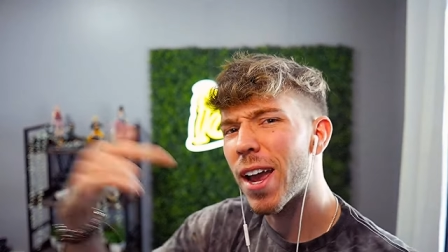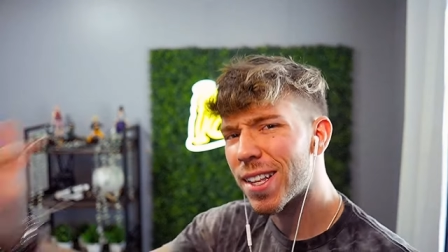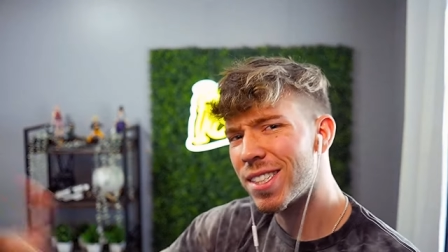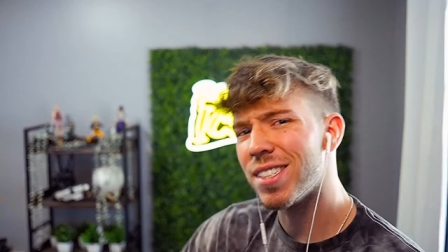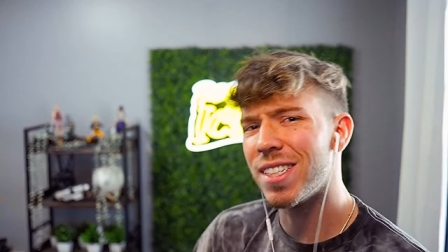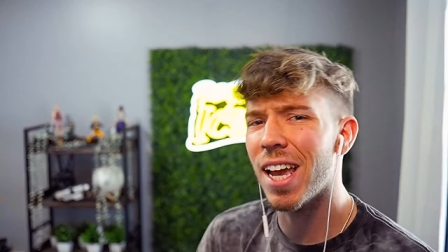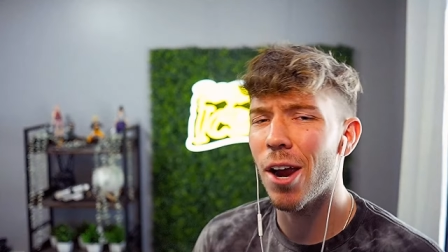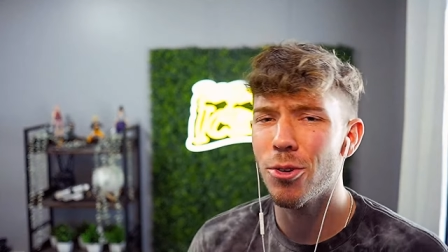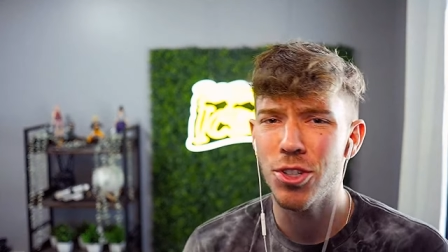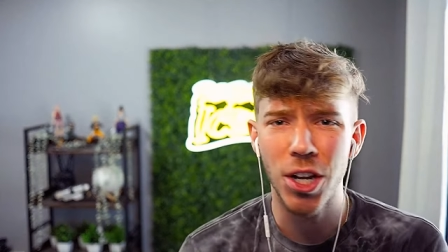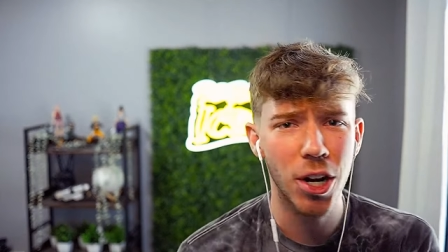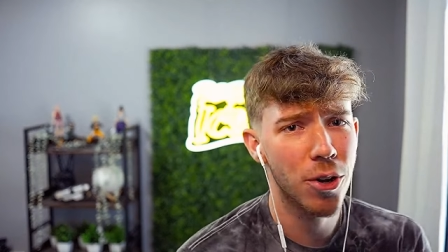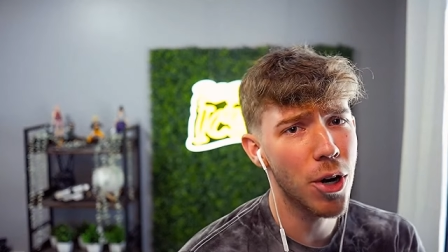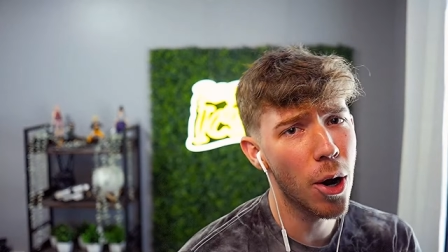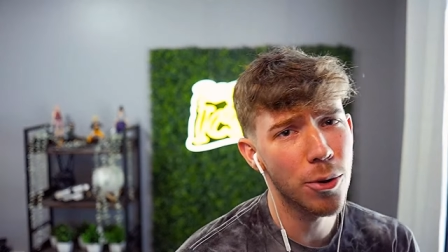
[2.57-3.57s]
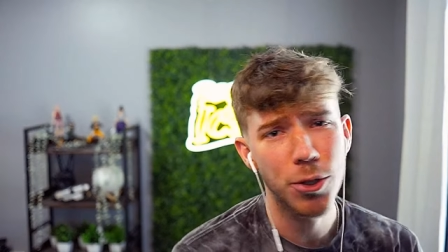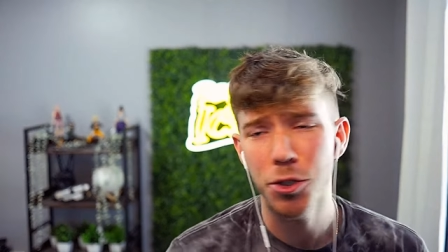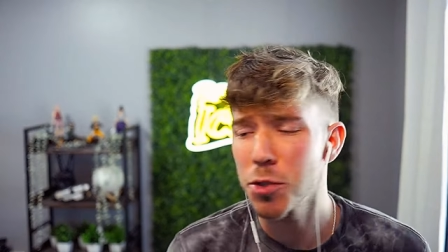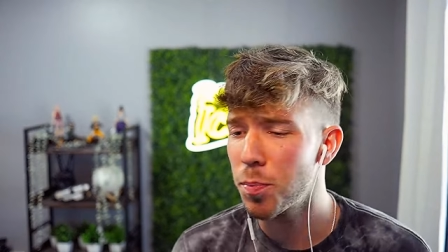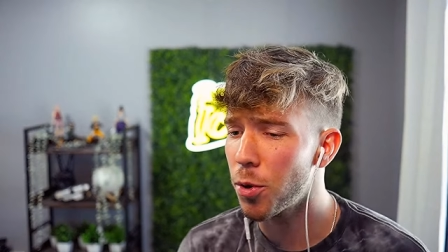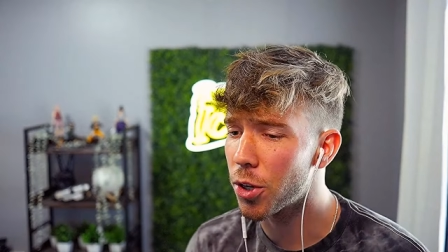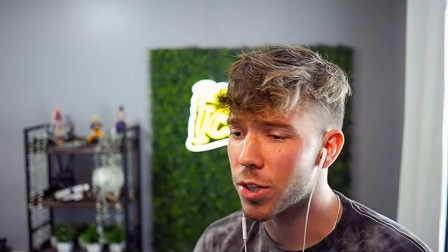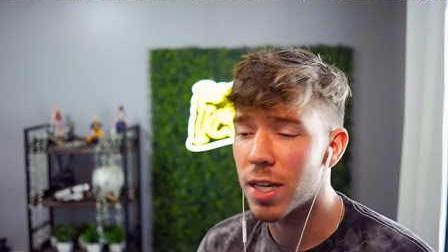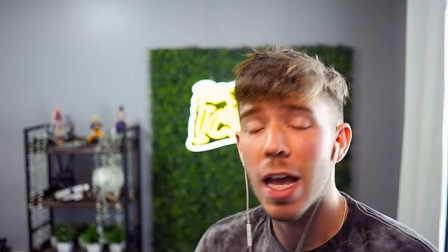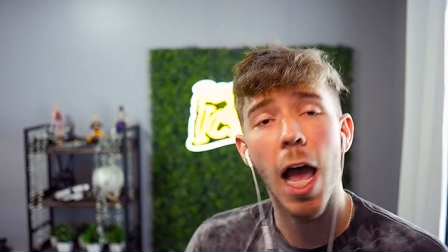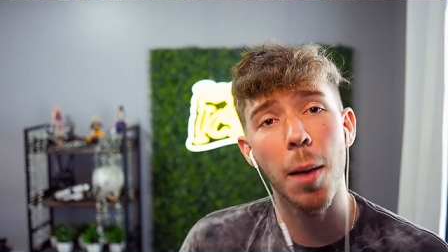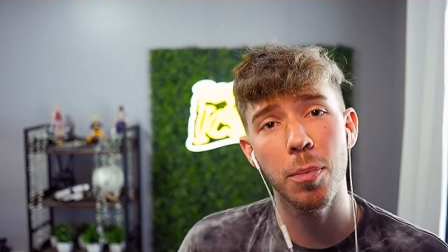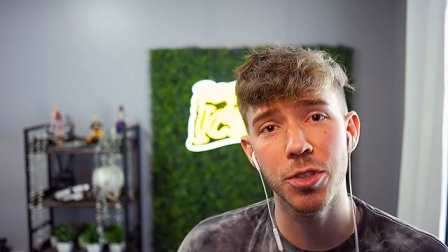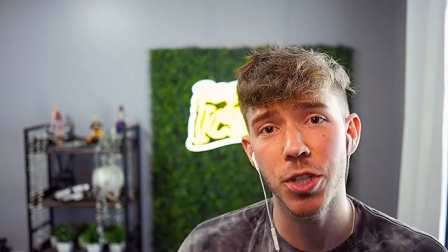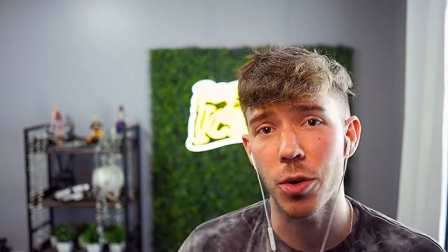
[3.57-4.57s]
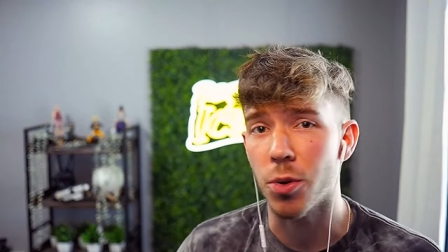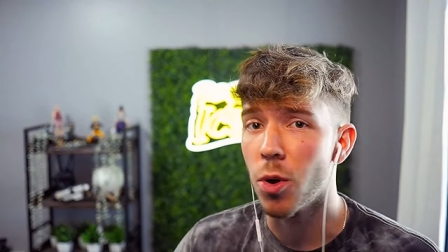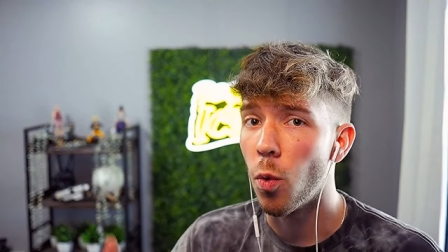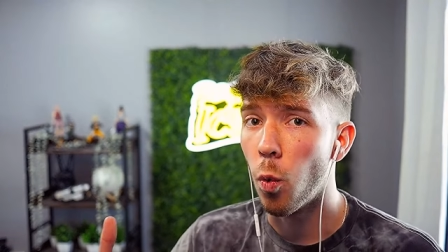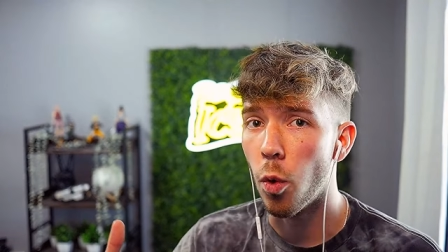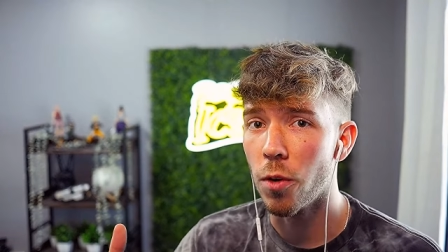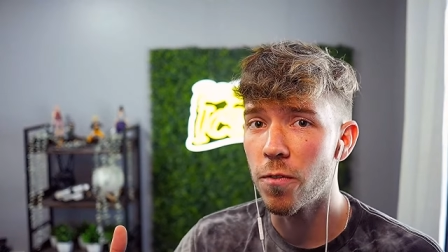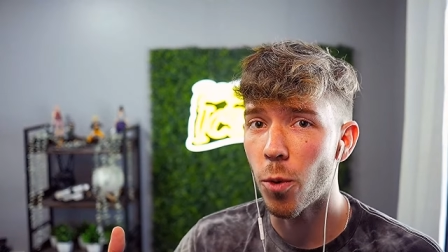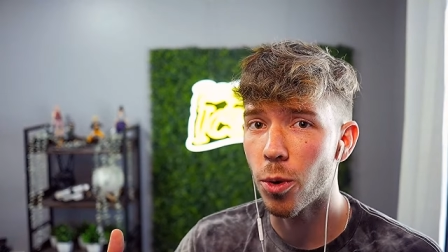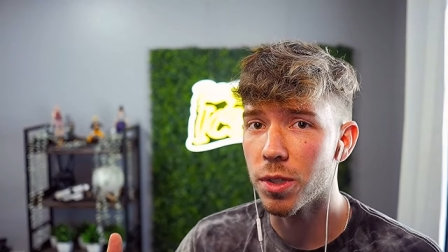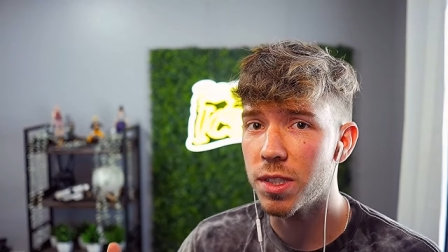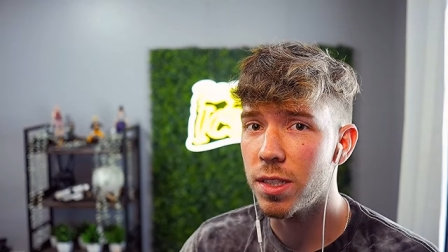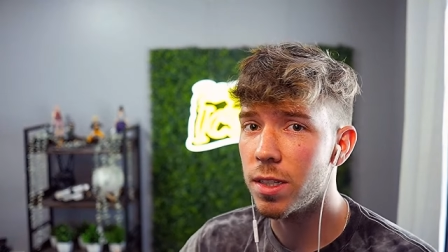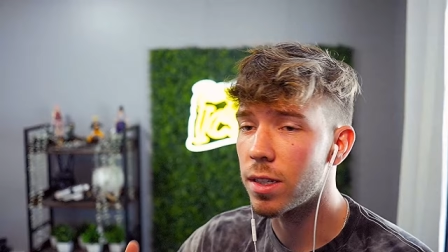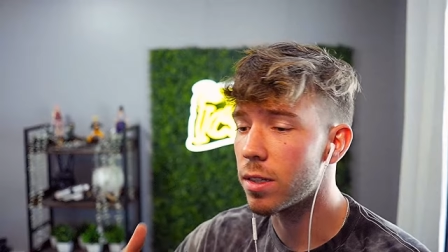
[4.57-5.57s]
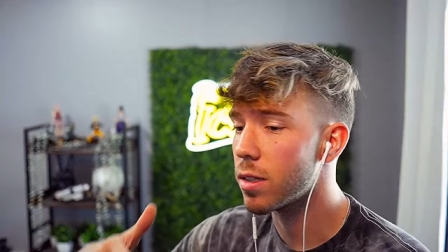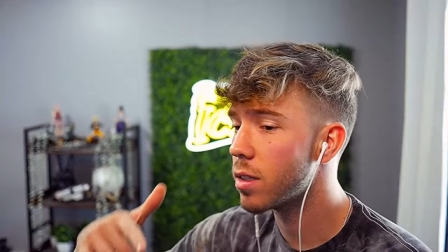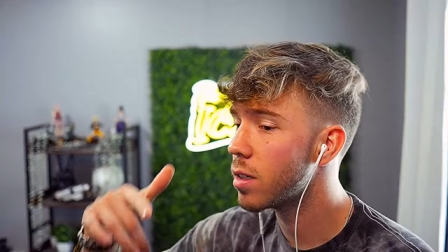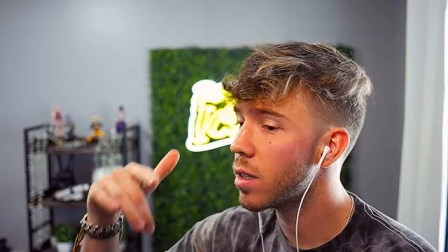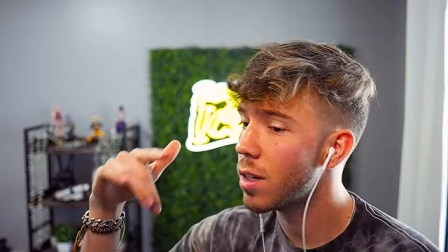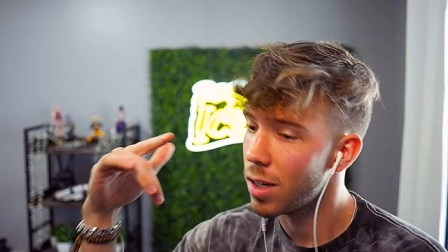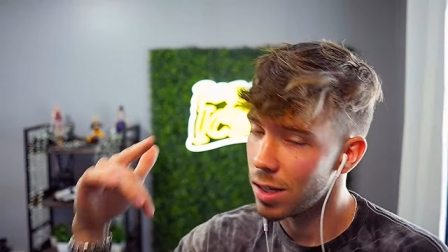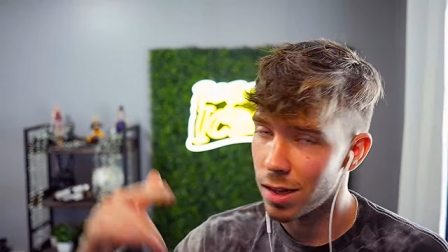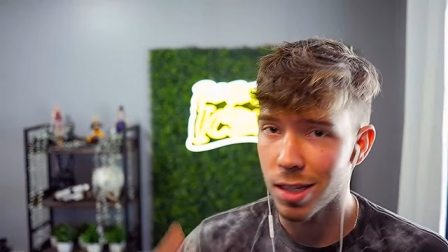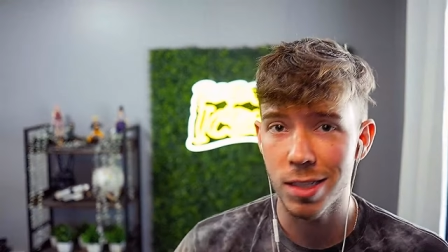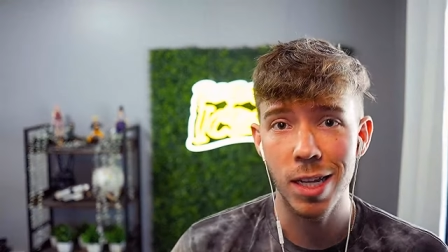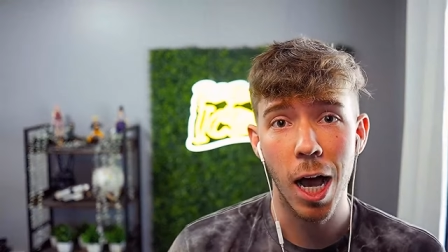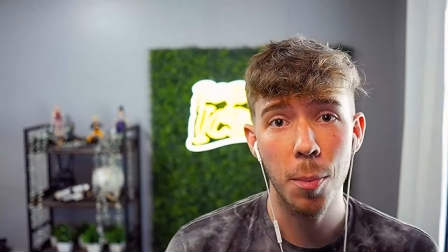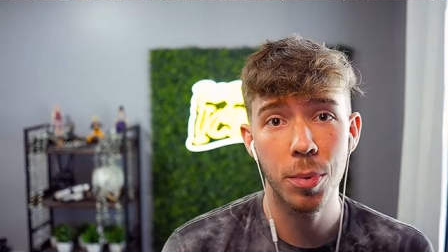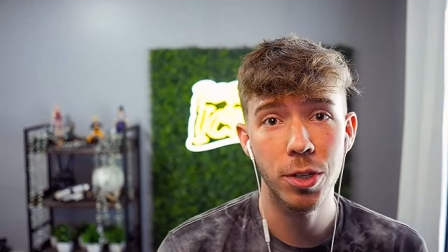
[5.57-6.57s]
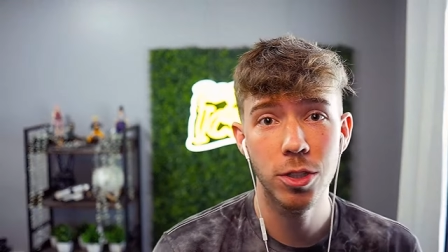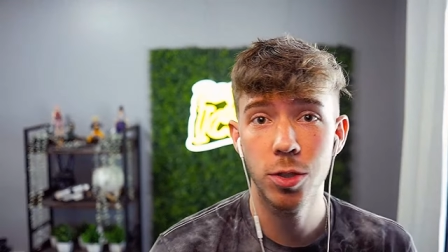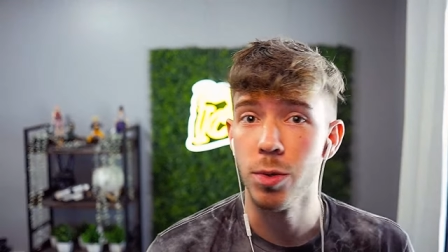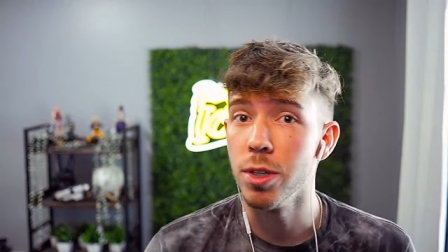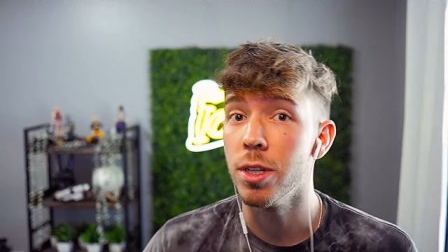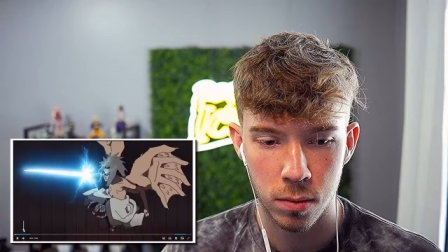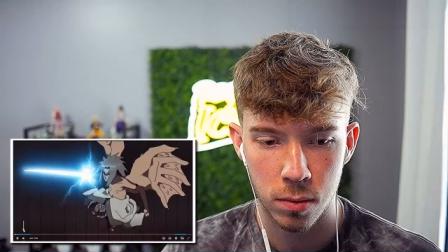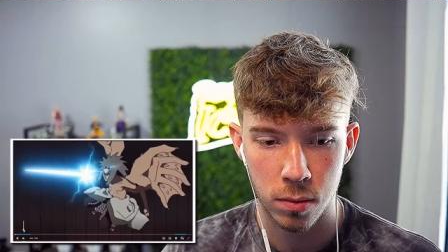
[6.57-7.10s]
and today we're checking out Naruto Touch episode 114. Let's hop into it.